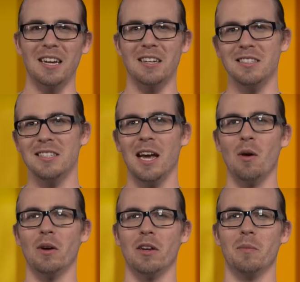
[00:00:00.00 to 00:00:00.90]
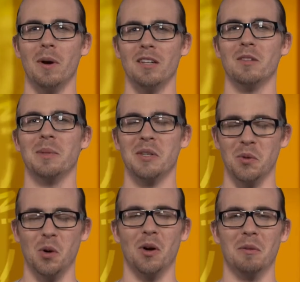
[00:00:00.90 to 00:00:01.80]
I could see how it could possibly
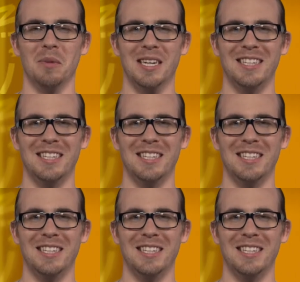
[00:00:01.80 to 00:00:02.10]
grow on me.